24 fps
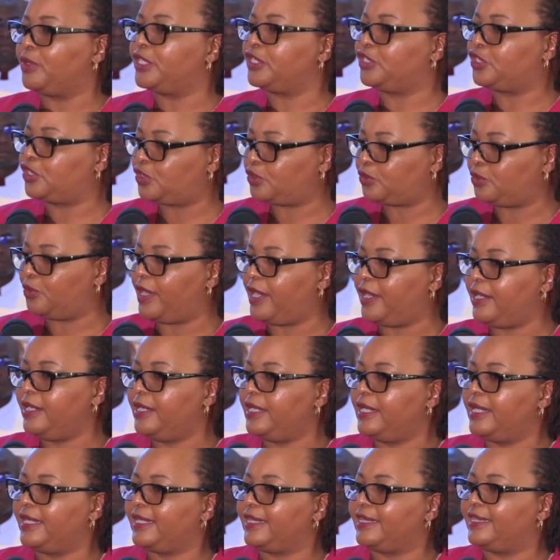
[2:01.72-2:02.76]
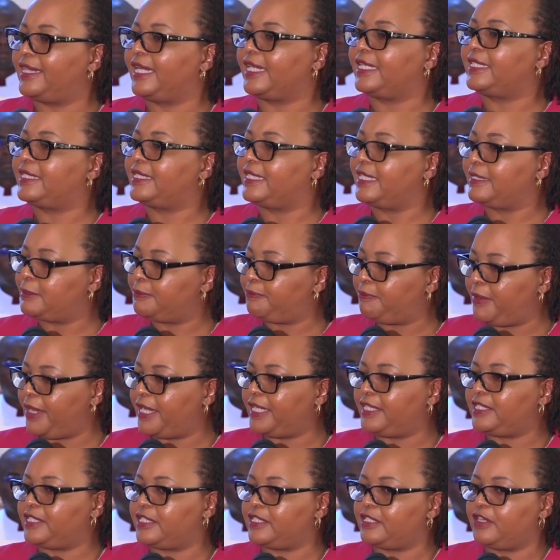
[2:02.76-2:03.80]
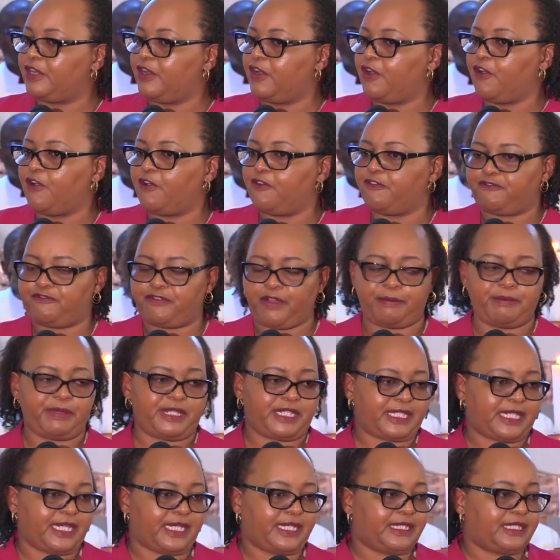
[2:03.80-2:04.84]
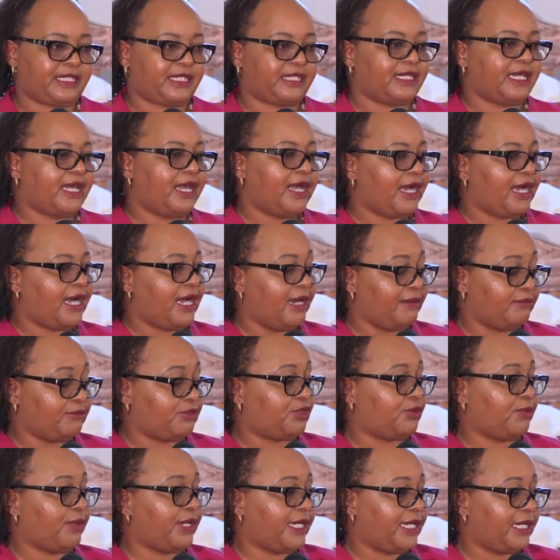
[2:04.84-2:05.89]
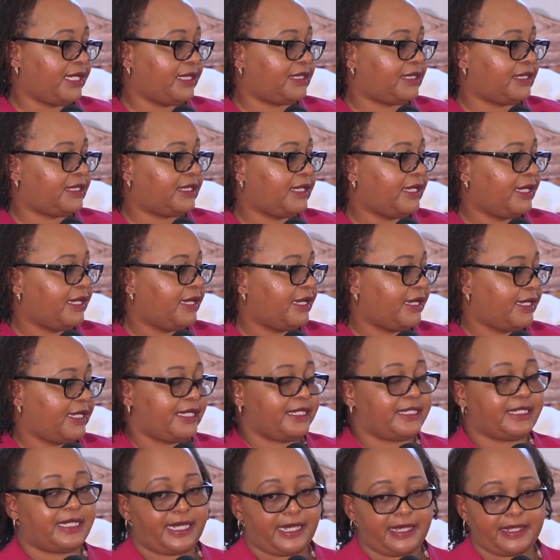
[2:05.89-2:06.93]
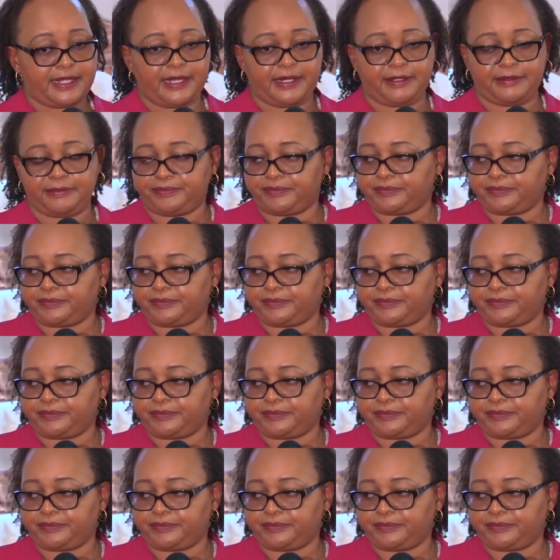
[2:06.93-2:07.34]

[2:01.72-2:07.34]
ensure that the spate of femicides come to an end in Kenya.